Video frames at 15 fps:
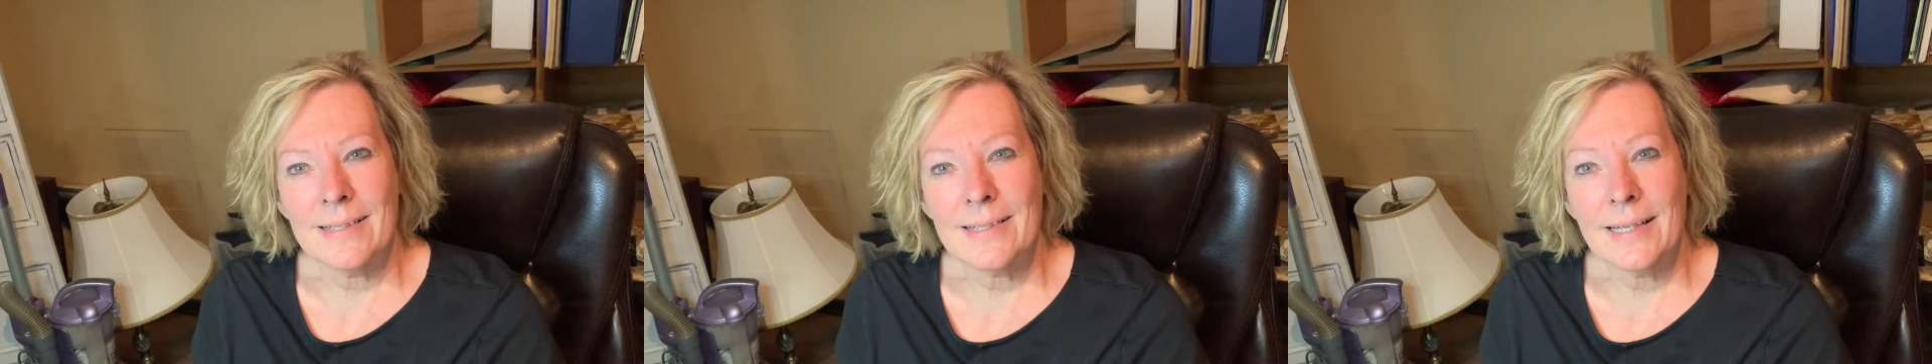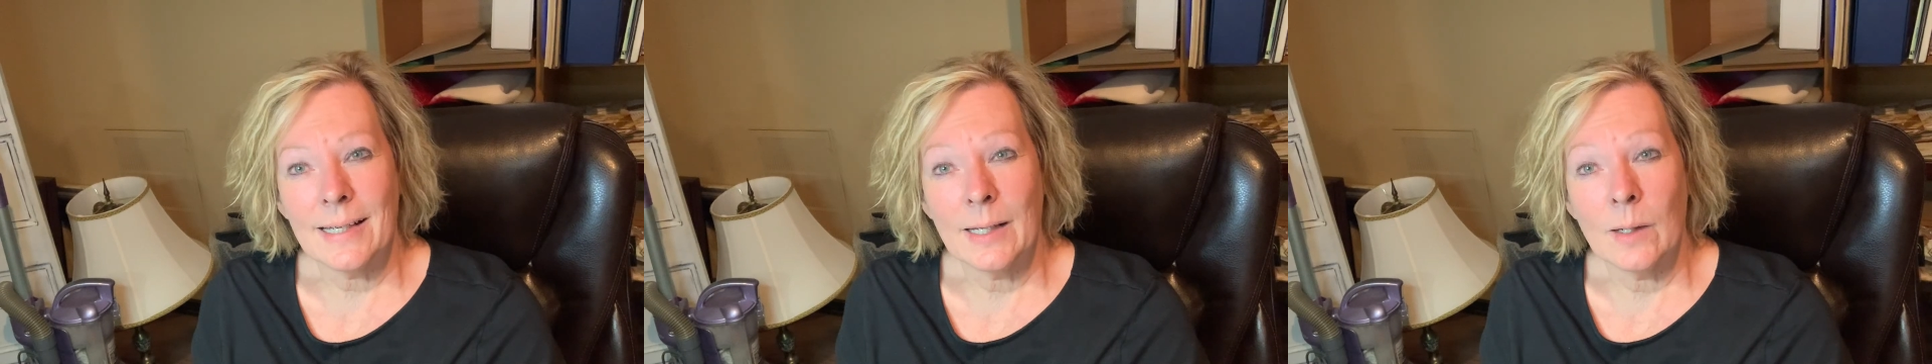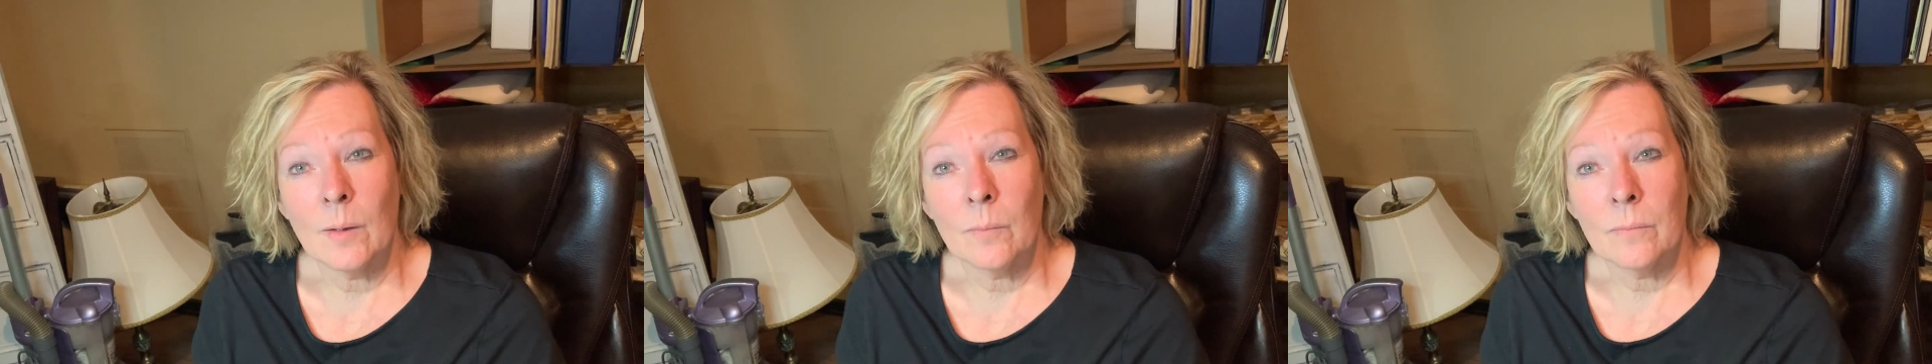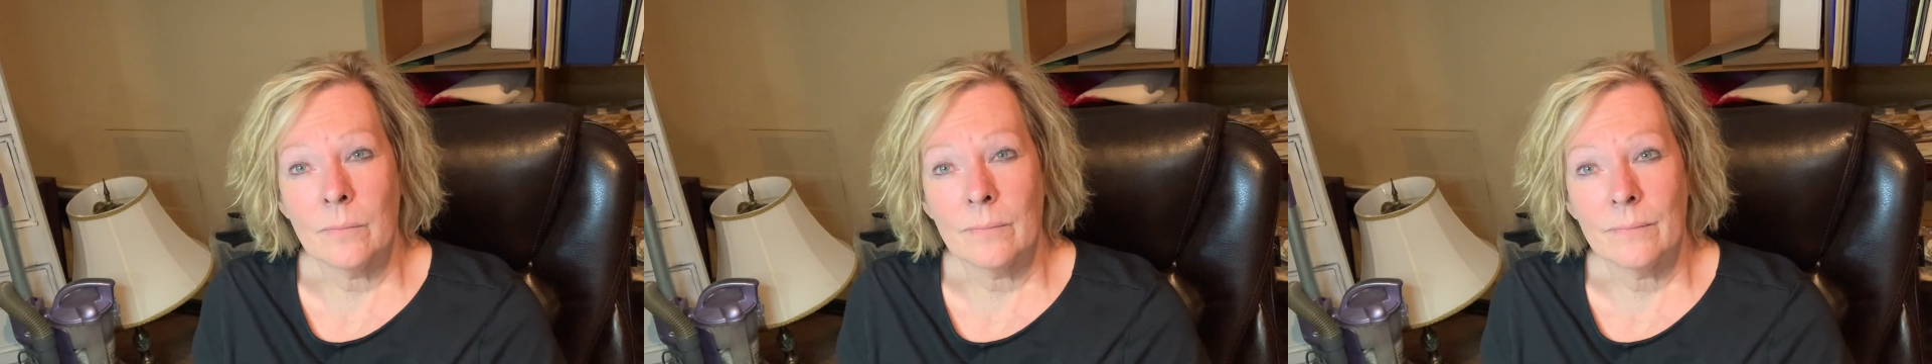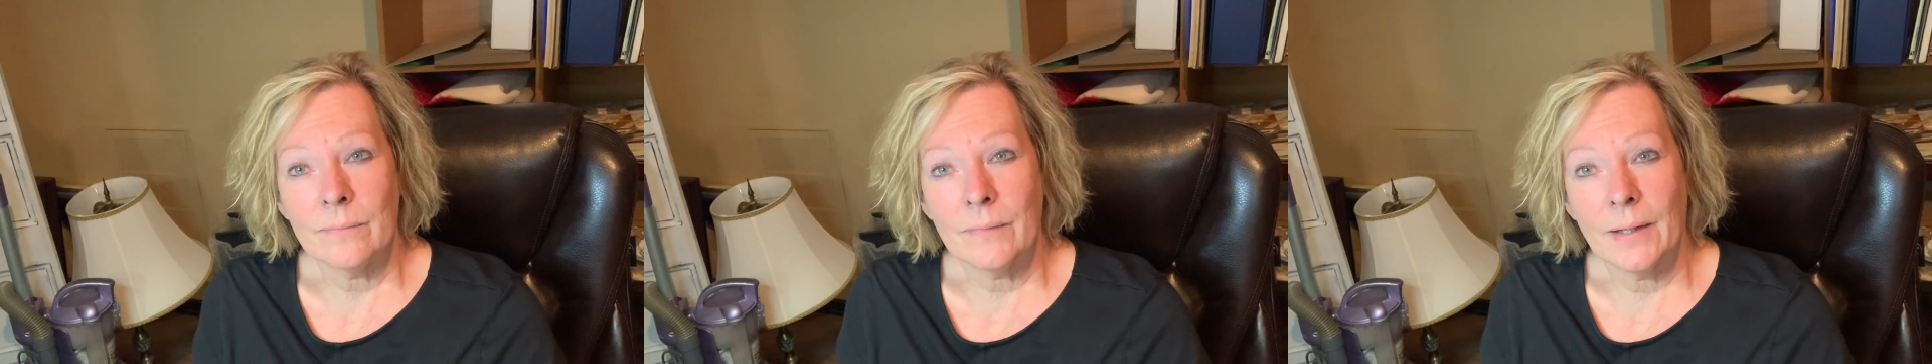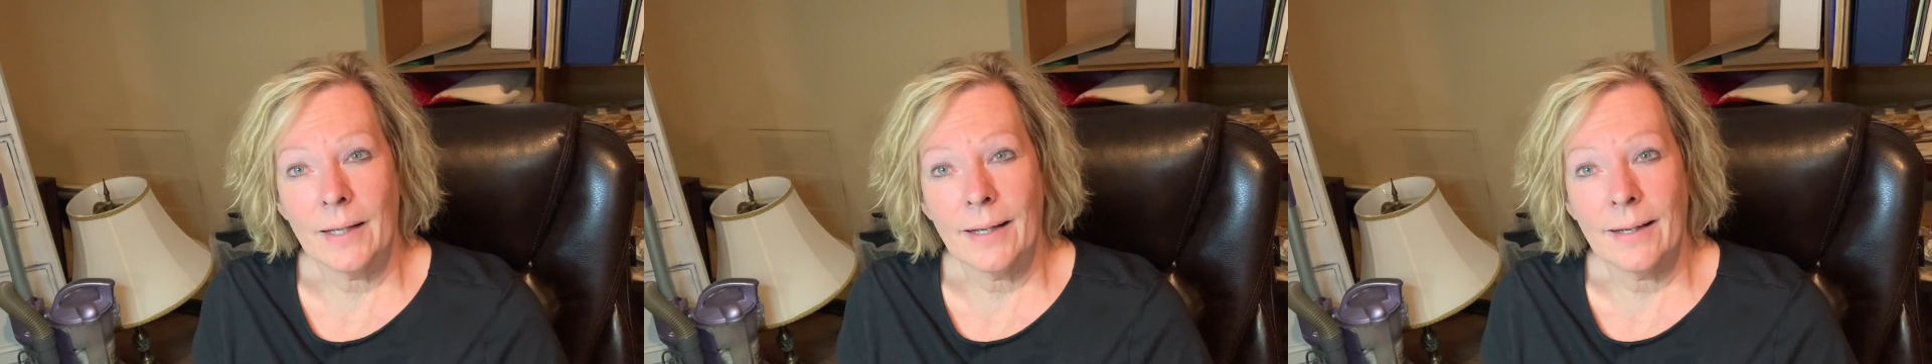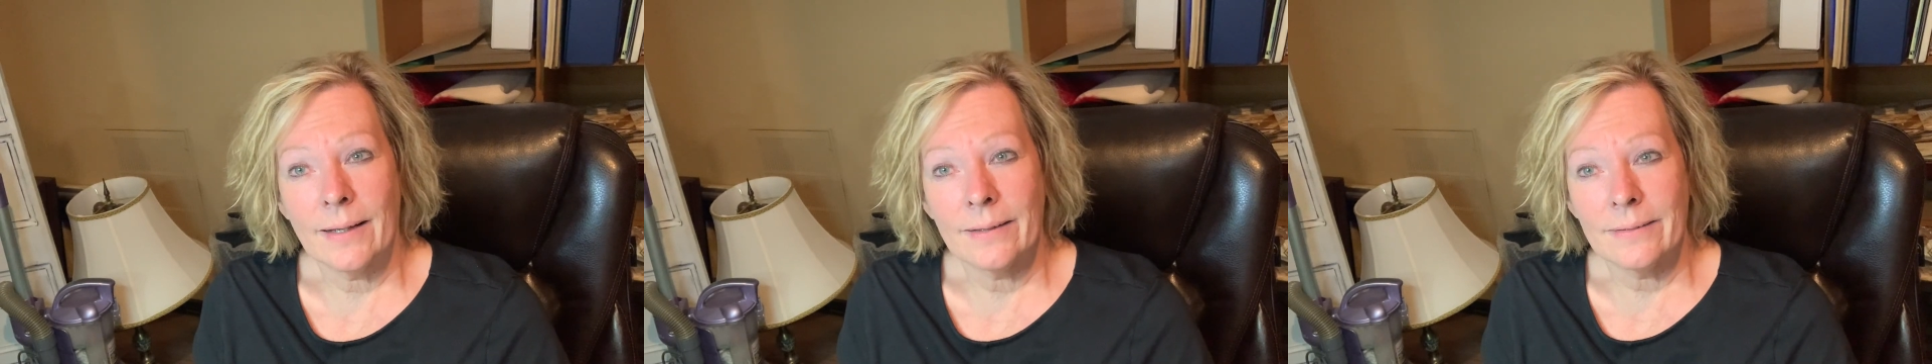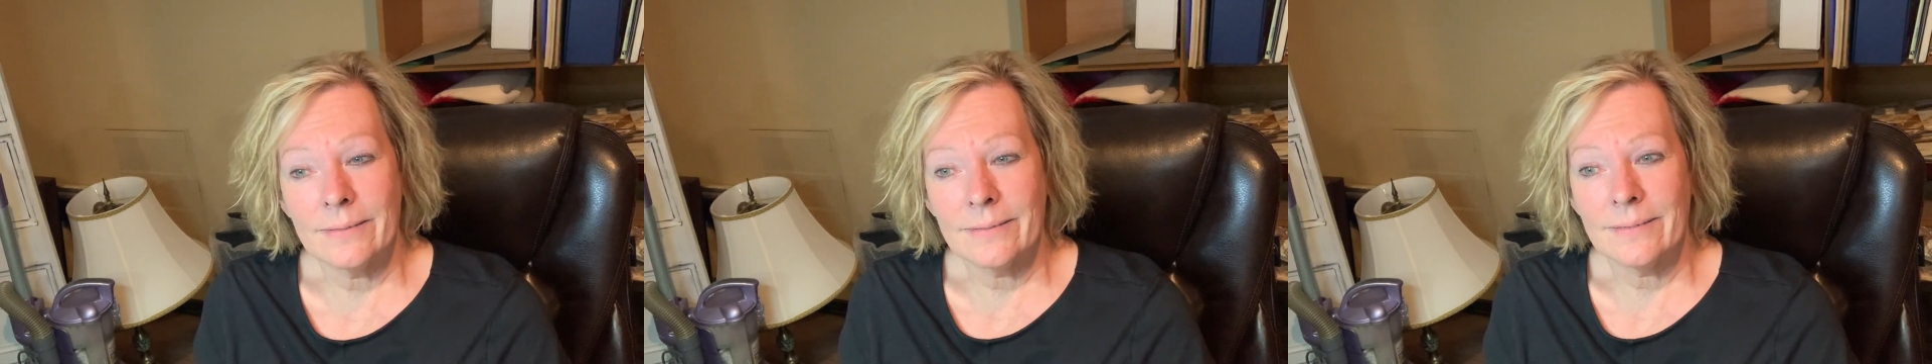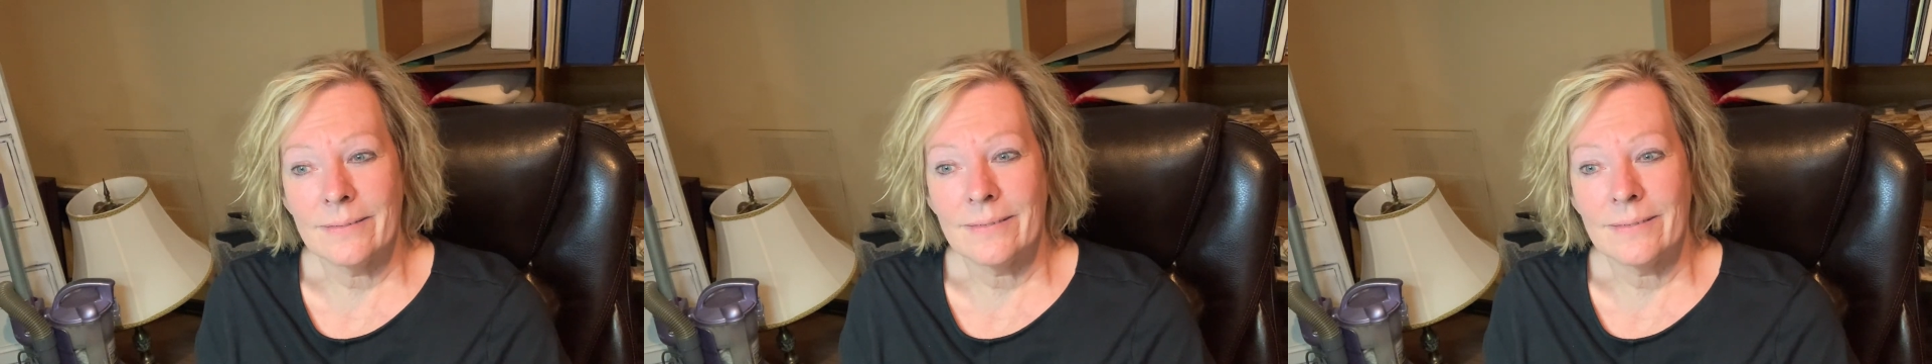to him, and